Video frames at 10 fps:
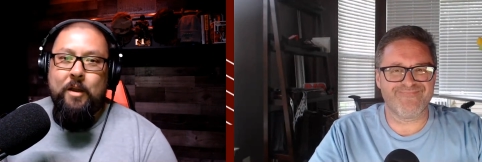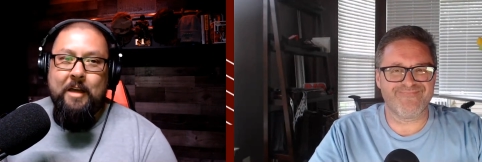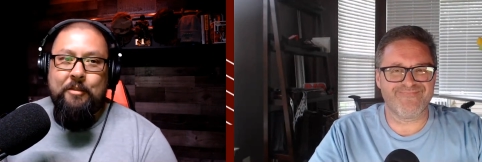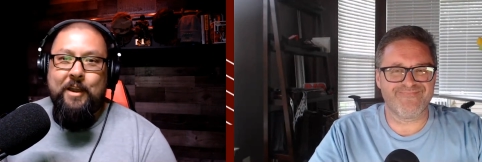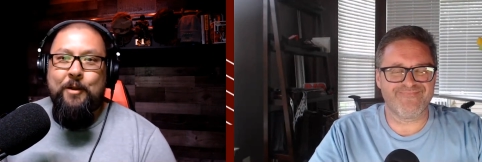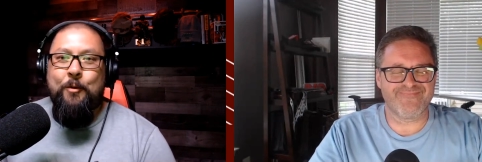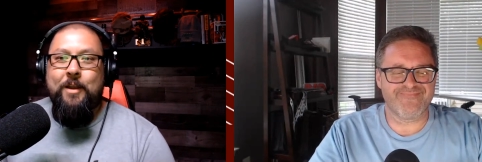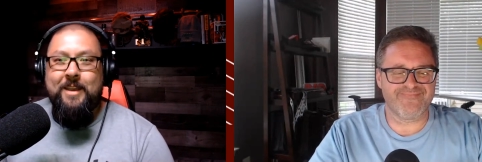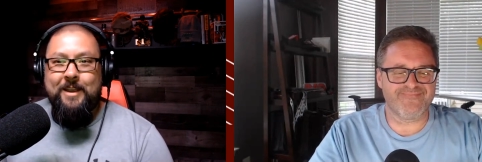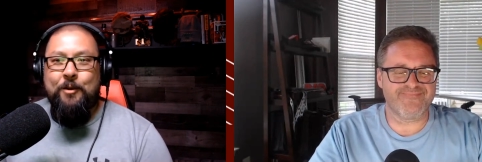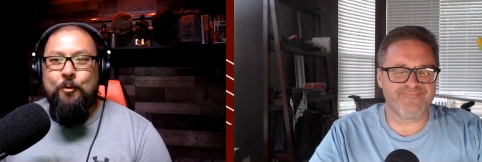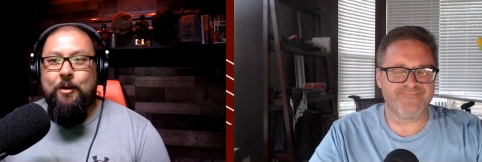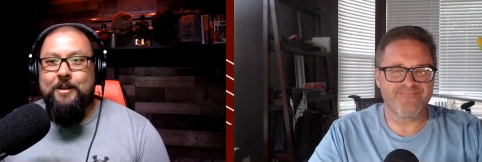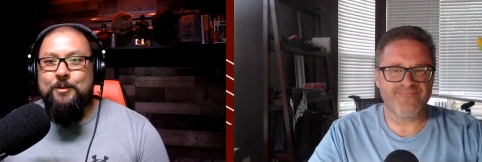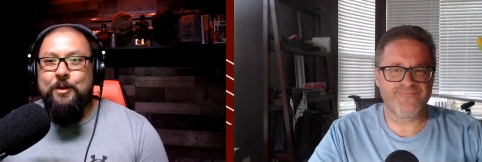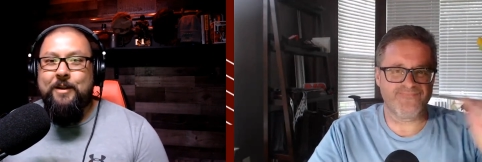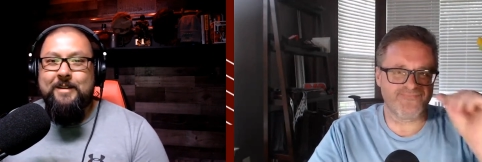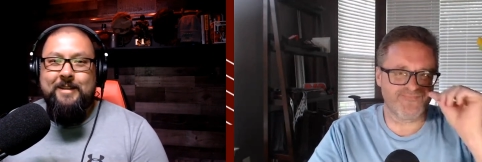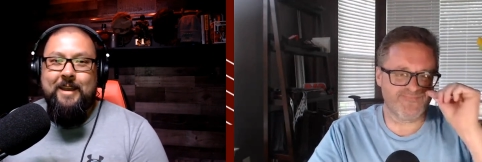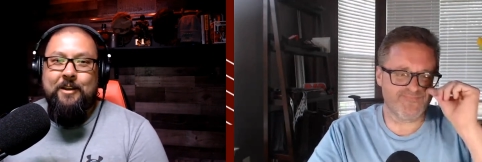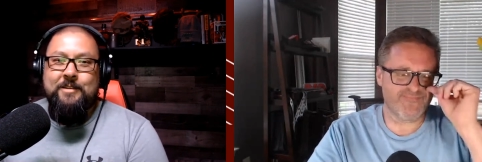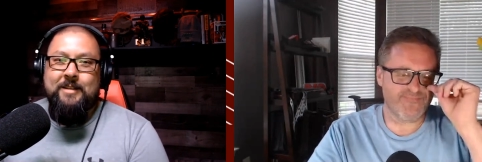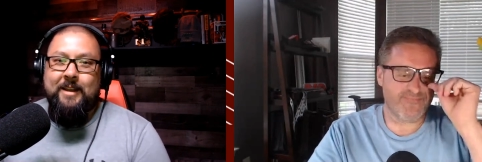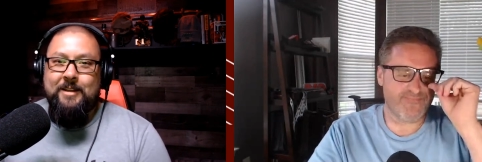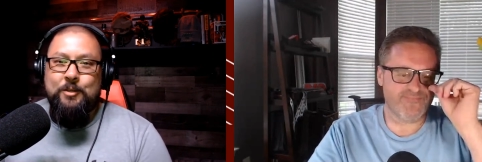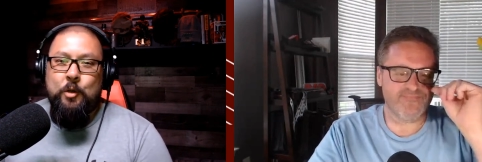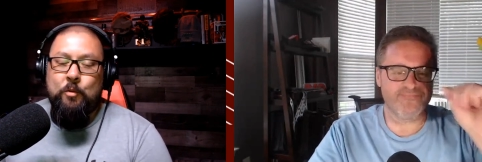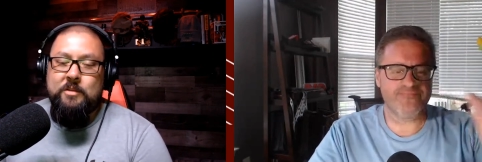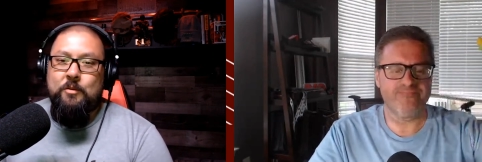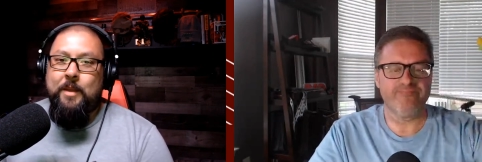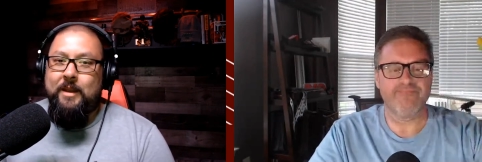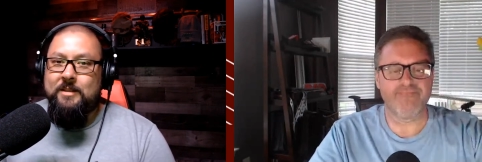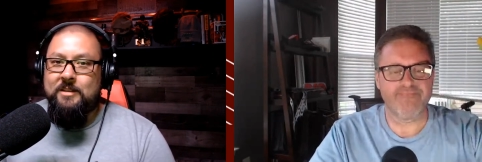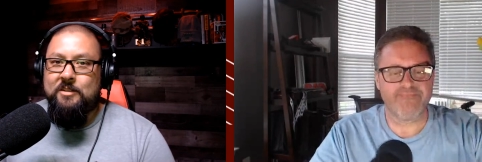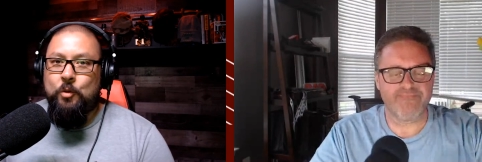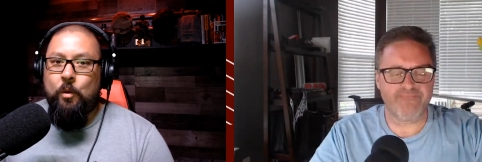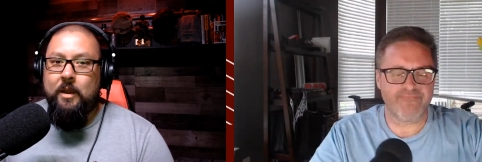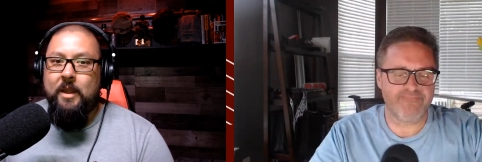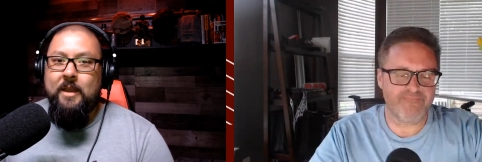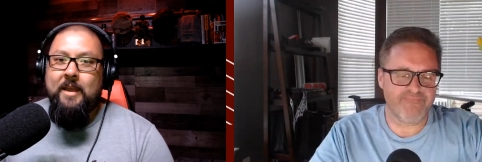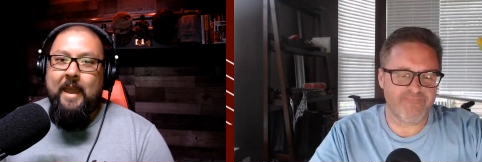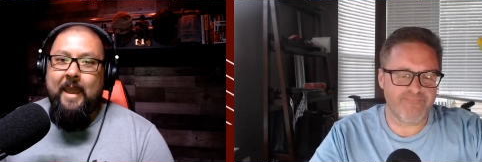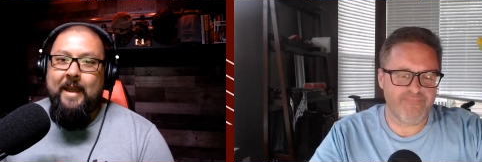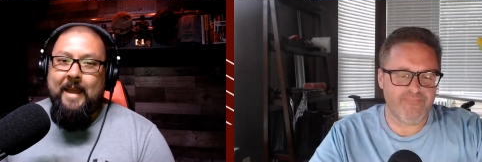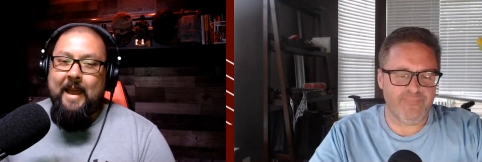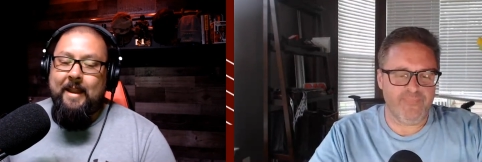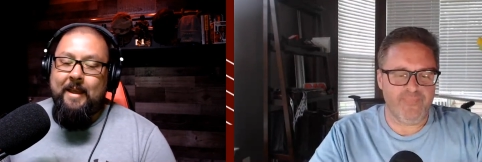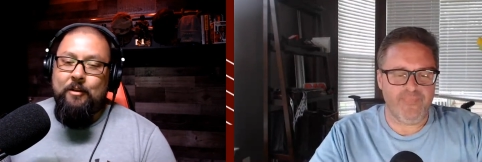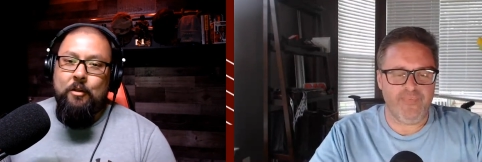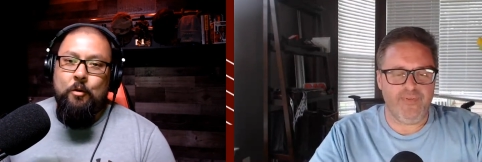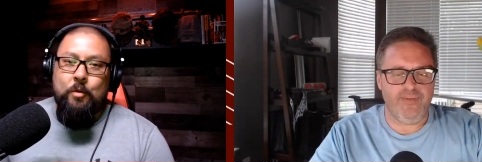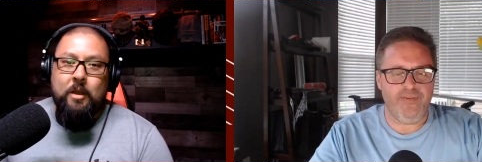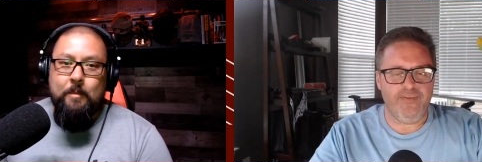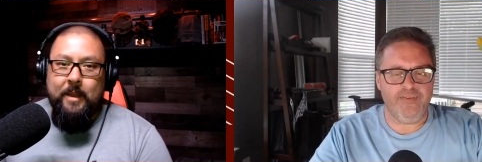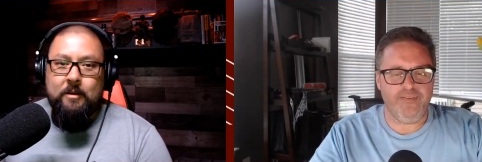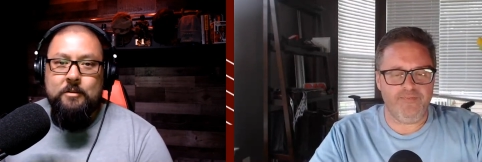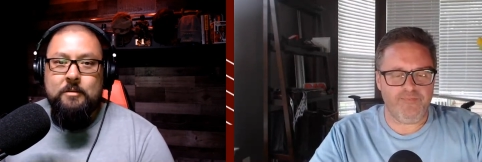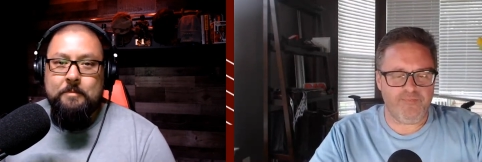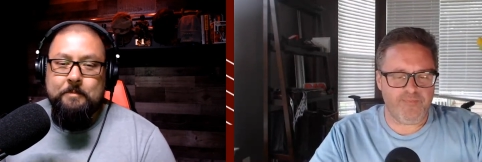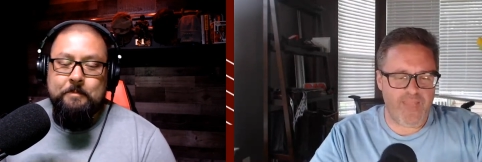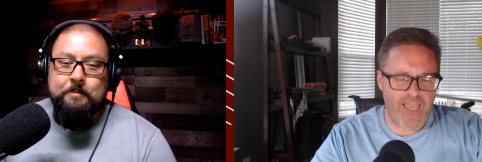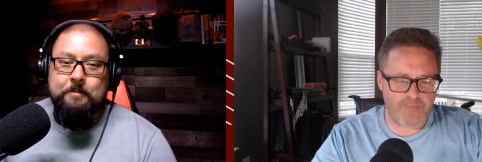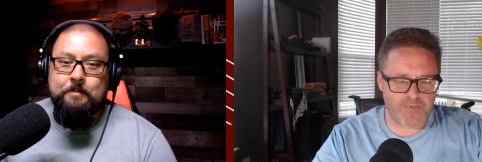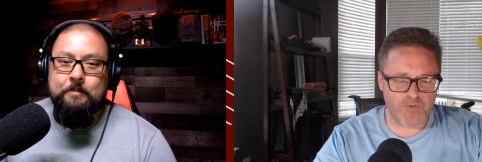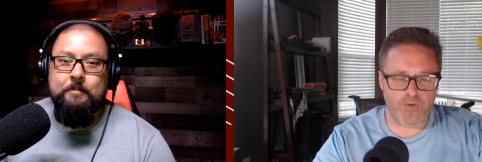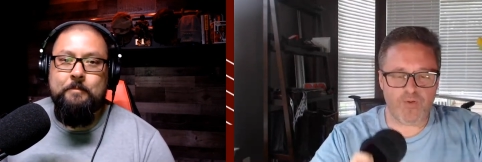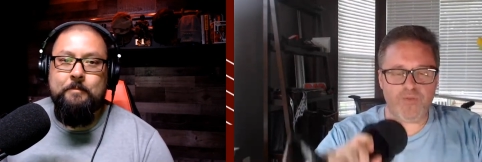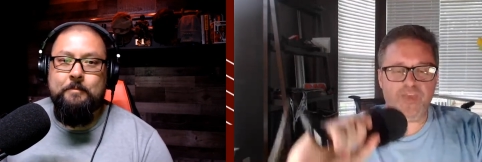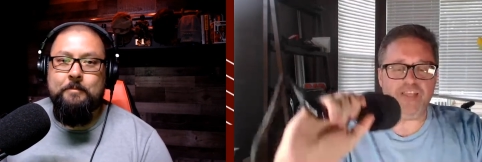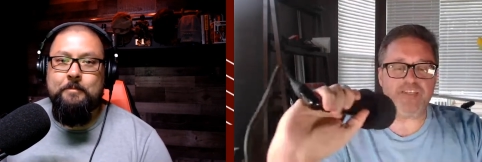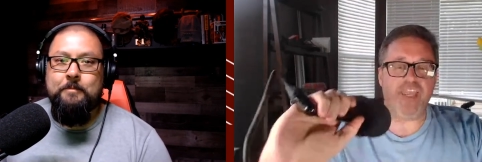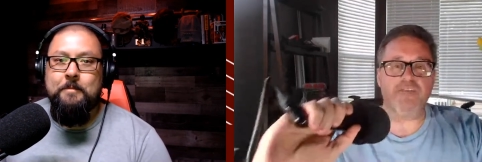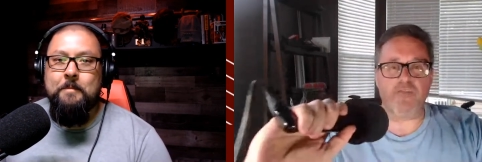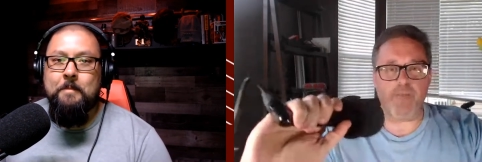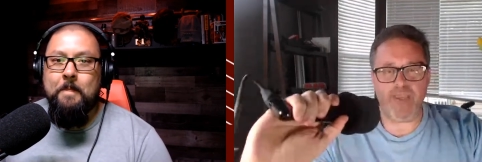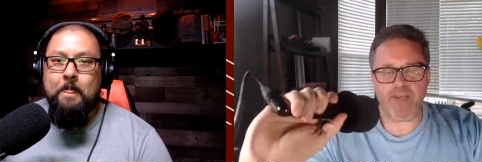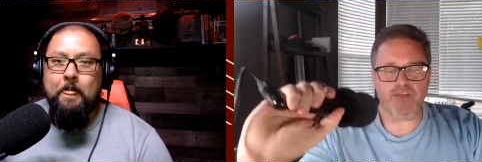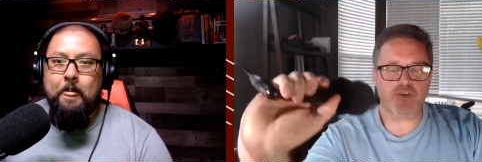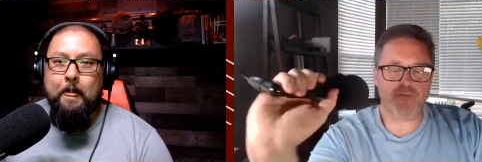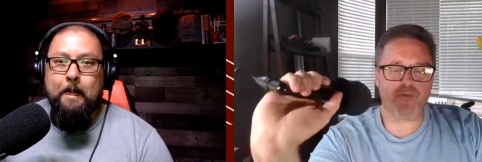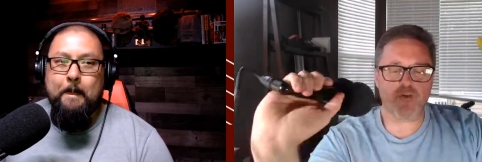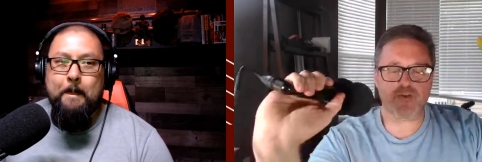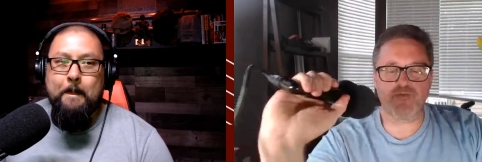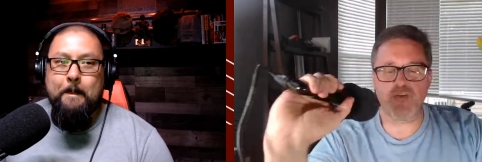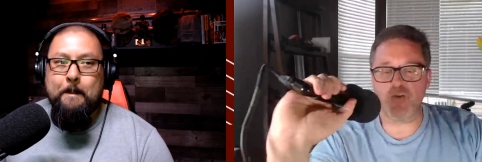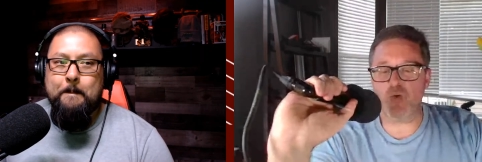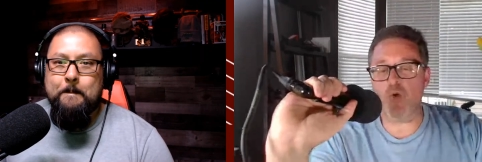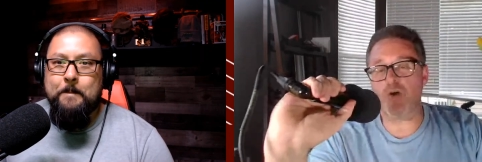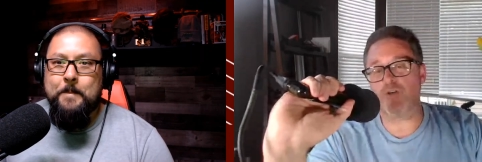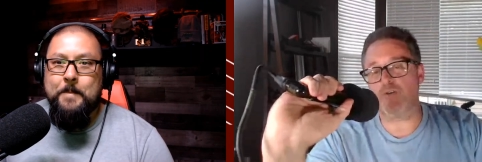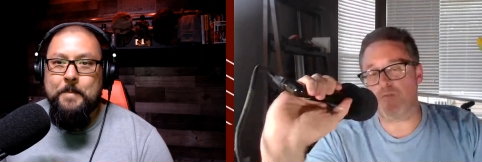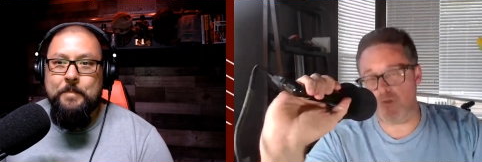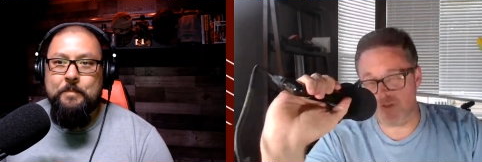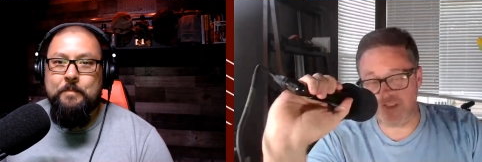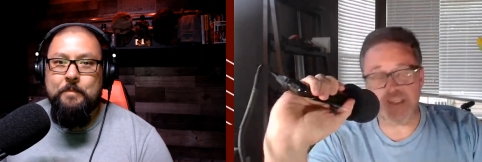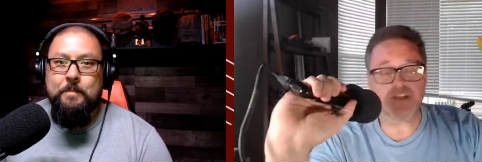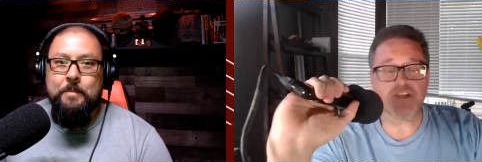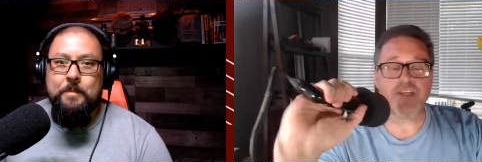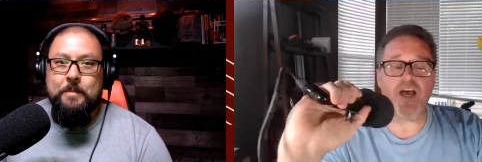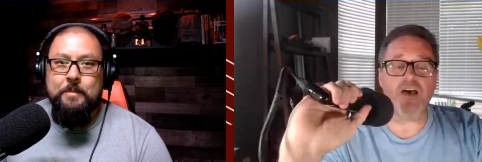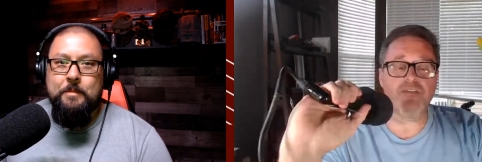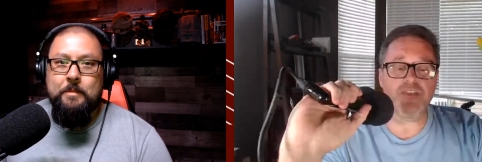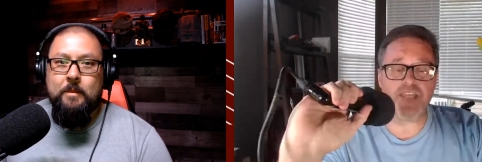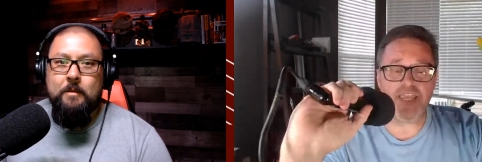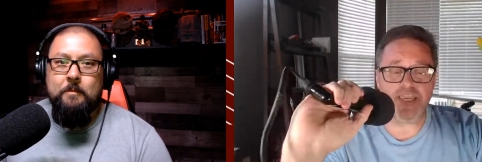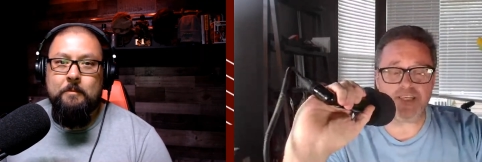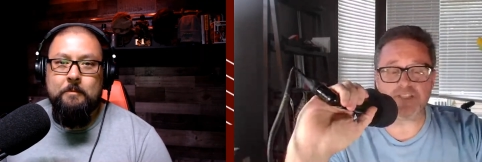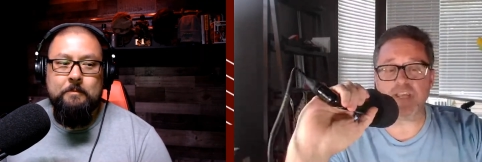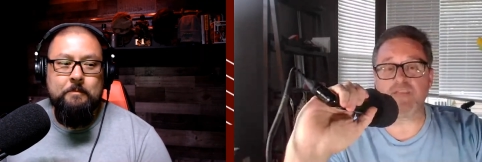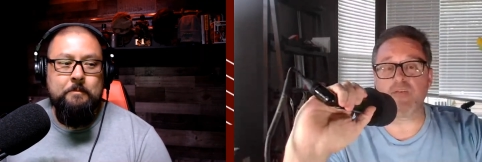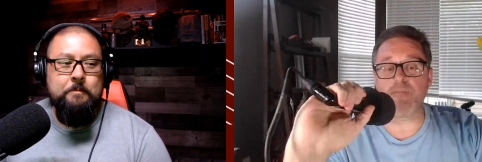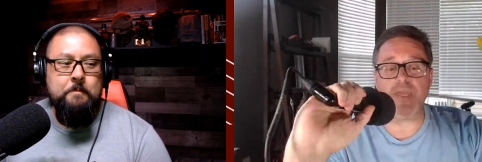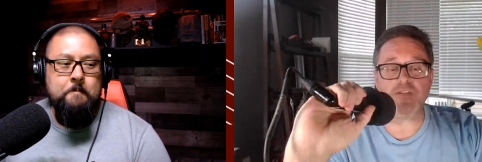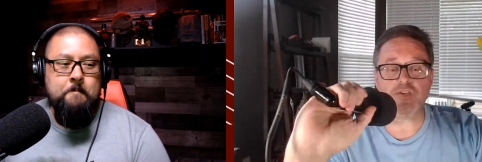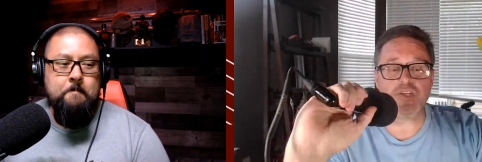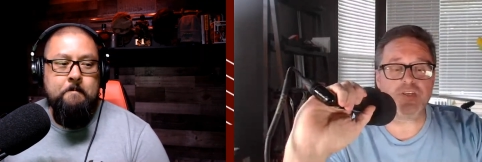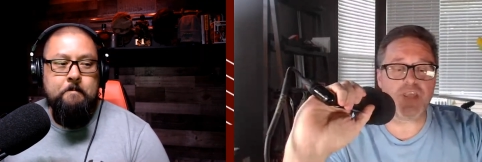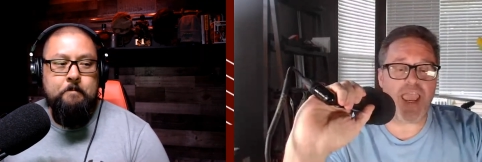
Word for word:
Speaker 1: not there or here, we're on Twitter at dharrison82, at Russellmania621, and at LO Commanders.
Speaker 2: Absolutely. Thanks again for making us your first view or your first listen of the day, as David mentioned.